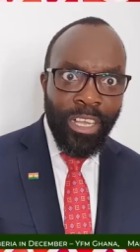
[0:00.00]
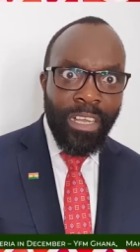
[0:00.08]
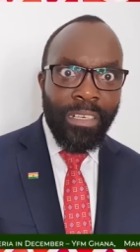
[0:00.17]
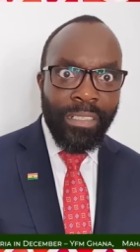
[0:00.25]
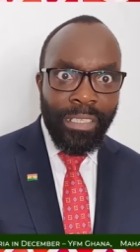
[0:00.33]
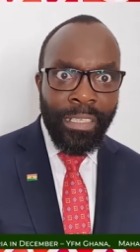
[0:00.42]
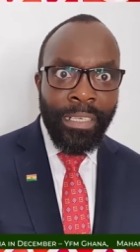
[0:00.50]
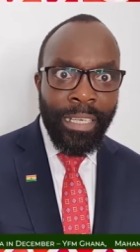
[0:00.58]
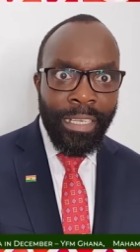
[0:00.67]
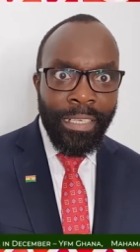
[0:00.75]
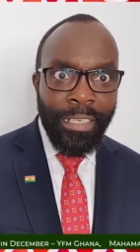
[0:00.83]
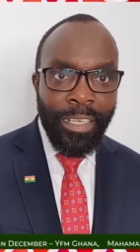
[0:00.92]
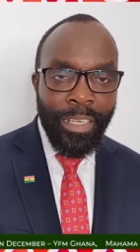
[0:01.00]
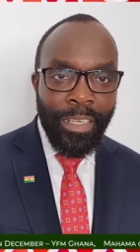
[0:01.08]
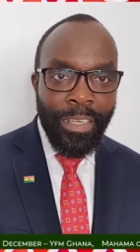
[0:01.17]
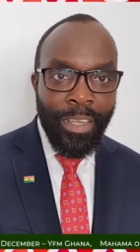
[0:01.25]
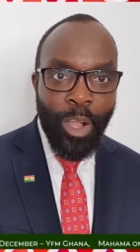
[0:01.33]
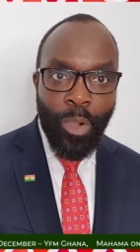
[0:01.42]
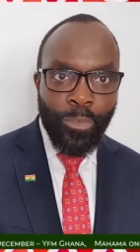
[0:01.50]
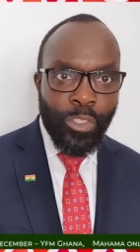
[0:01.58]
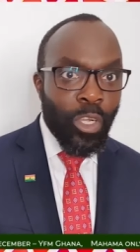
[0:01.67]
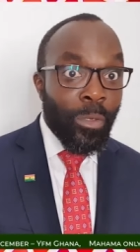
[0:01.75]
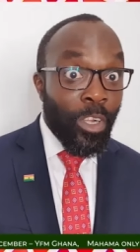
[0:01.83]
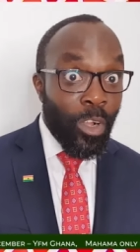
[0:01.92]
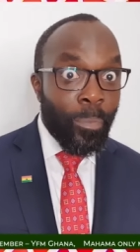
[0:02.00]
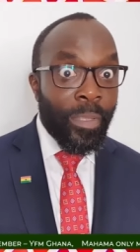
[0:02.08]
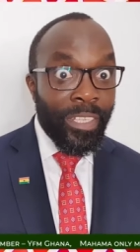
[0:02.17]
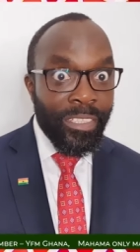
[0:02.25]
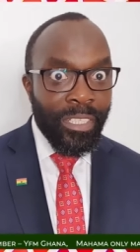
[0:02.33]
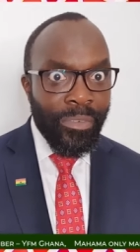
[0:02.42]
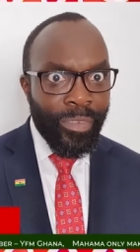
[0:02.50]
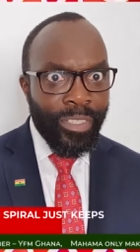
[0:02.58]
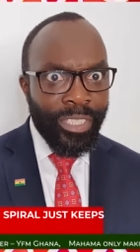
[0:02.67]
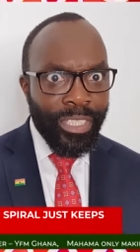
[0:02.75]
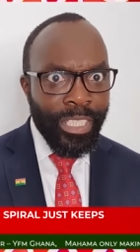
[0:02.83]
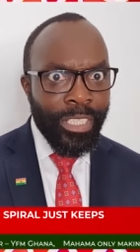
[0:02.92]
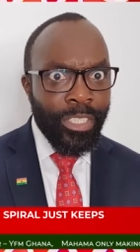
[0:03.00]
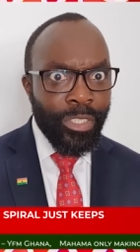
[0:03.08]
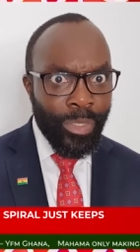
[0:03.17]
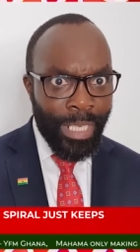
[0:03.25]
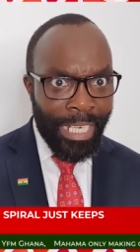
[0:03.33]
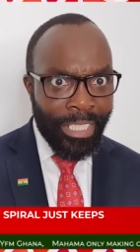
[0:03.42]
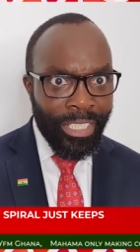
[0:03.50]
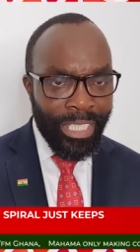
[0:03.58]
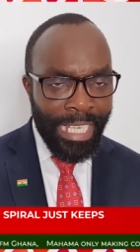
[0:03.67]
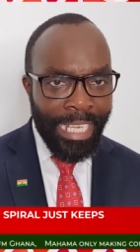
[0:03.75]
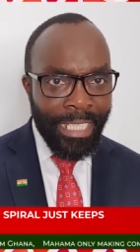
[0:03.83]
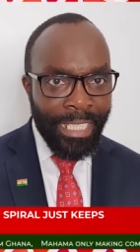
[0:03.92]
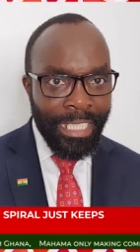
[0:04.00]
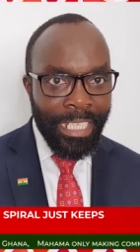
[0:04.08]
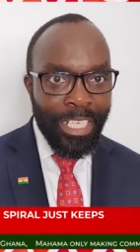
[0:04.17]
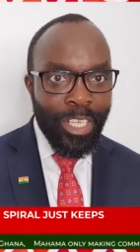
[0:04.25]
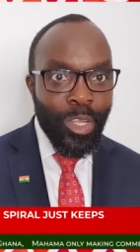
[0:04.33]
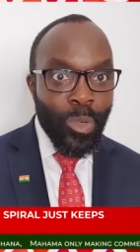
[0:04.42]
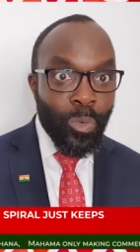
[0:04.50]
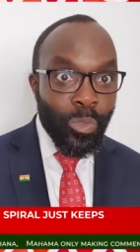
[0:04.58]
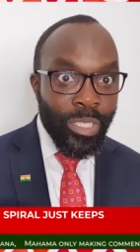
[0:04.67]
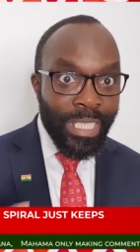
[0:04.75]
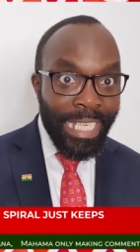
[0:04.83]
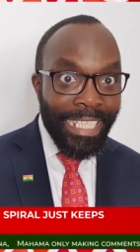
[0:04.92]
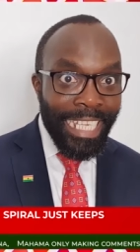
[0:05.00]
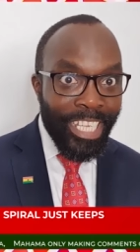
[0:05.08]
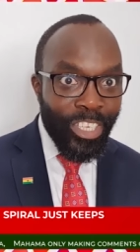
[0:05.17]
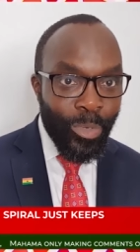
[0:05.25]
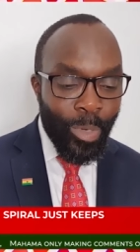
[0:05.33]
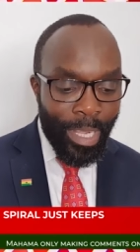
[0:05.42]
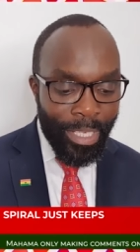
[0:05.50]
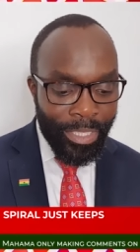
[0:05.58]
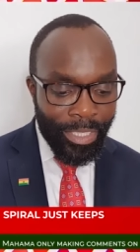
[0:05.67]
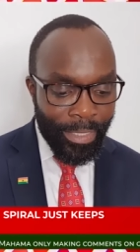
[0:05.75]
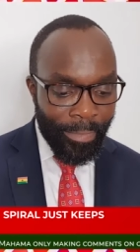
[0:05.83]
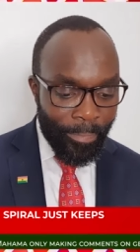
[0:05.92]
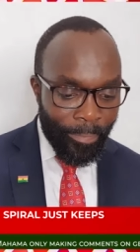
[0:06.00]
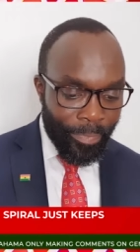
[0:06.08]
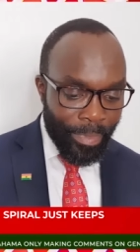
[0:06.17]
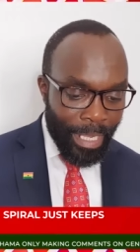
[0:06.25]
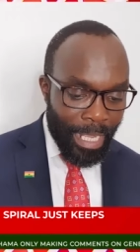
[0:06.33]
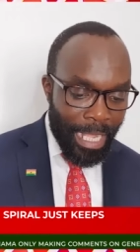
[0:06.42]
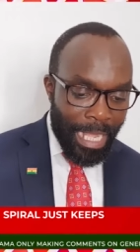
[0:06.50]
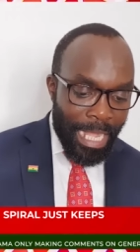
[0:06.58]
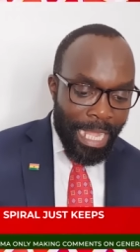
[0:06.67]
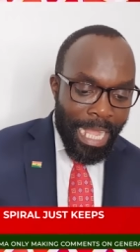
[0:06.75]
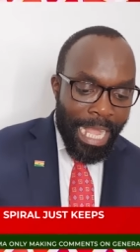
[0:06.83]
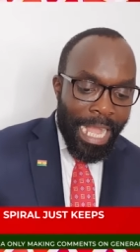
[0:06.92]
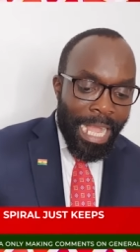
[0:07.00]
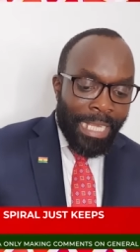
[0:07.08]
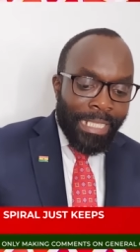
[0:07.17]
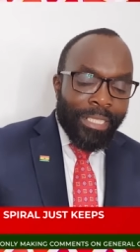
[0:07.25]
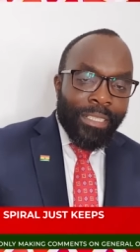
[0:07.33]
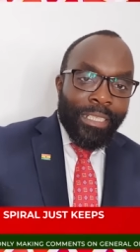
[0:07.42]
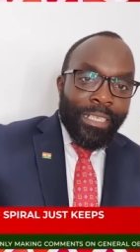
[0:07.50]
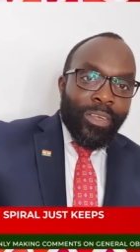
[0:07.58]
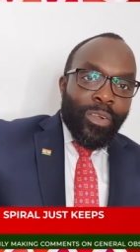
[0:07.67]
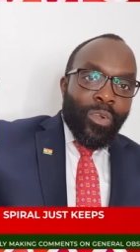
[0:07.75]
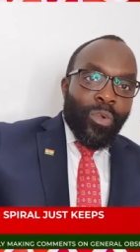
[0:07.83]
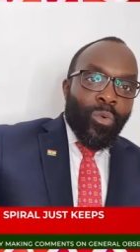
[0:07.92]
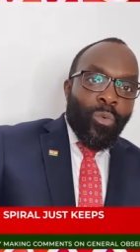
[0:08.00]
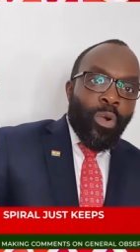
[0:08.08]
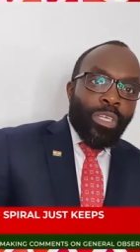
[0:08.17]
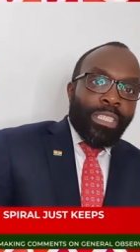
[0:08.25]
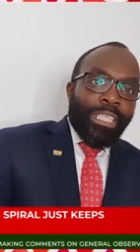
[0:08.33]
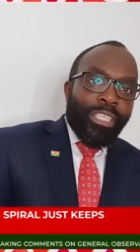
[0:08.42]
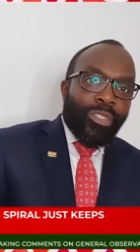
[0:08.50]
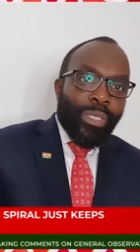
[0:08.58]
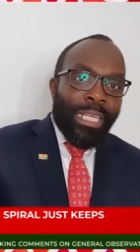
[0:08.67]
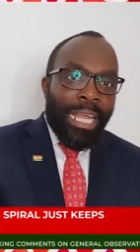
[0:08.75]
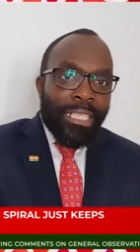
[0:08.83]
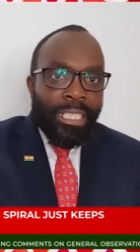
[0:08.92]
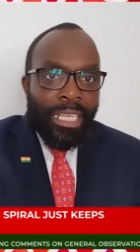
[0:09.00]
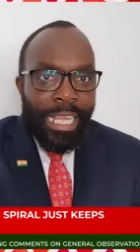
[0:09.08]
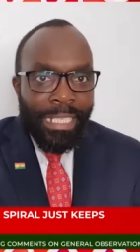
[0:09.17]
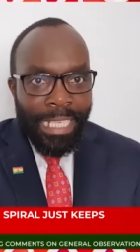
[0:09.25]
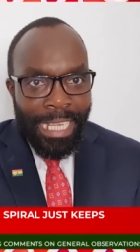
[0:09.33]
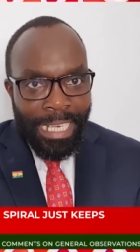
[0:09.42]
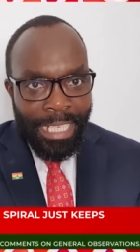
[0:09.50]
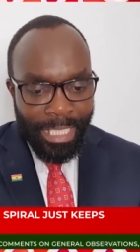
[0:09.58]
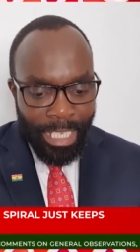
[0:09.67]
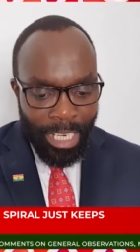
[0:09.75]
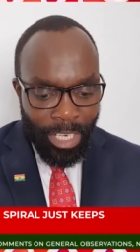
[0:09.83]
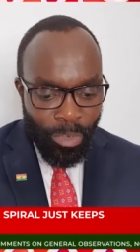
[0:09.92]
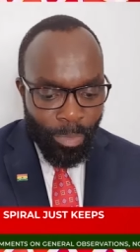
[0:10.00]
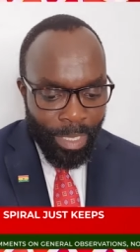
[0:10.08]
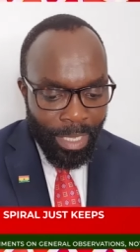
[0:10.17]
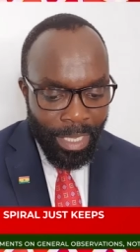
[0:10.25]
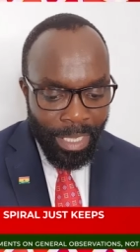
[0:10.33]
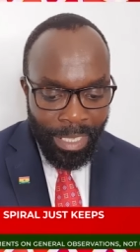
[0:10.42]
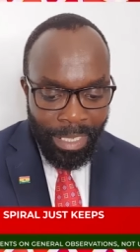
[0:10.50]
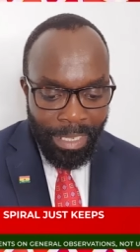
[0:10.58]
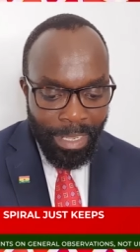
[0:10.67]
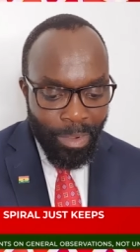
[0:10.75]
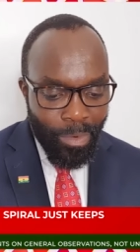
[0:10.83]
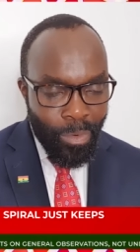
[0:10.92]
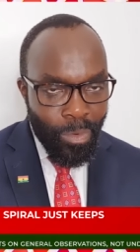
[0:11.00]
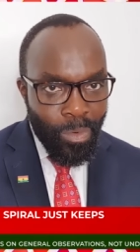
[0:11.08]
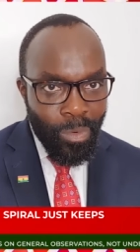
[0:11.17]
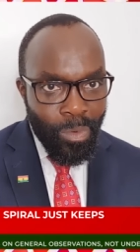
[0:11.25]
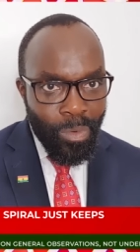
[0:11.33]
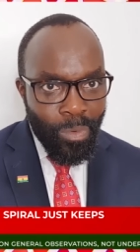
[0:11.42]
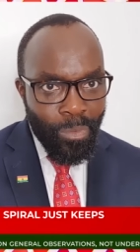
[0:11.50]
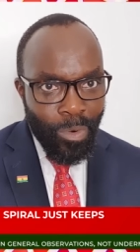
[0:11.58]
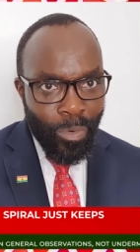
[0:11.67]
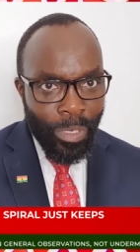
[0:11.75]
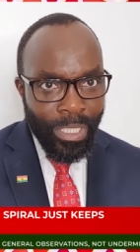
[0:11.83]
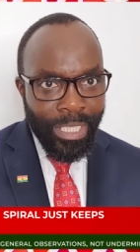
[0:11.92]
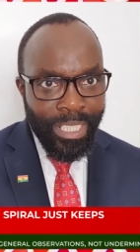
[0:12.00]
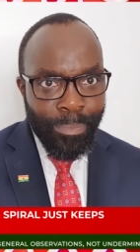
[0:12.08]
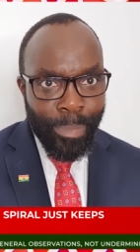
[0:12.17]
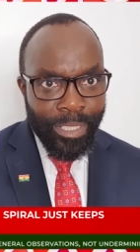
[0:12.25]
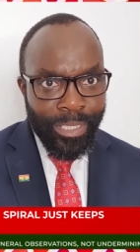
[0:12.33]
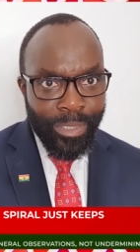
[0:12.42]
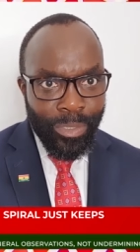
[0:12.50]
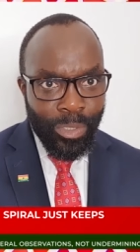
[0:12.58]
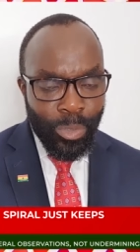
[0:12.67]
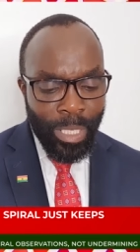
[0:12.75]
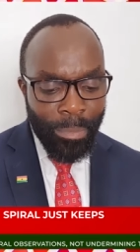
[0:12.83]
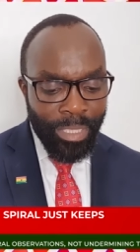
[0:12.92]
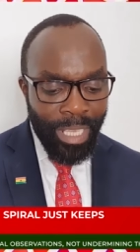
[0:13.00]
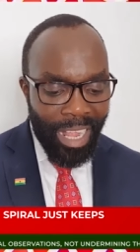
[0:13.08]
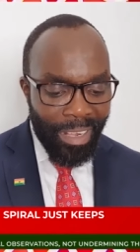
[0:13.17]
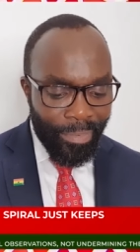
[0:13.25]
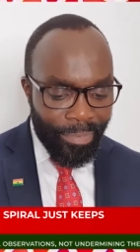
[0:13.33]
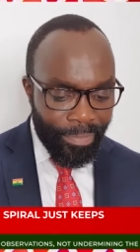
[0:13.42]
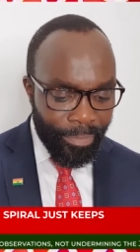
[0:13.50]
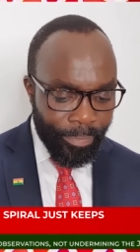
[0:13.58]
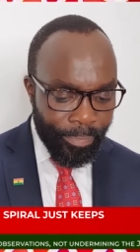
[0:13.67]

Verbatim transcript: Hanke of Johns Hopkins University, United States, will sit in US and wanting to gaslight Ghana's economy for reasons best known to himself.